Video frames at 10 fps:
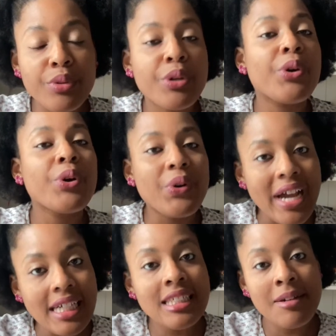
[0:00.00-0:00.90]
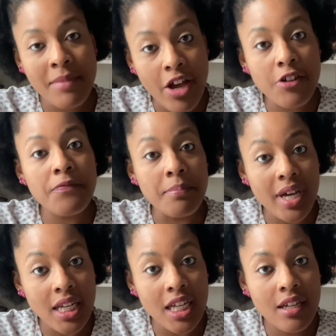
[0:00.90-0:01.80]
the correct amount of
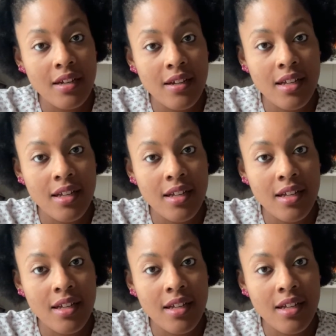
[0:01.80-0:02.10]
money.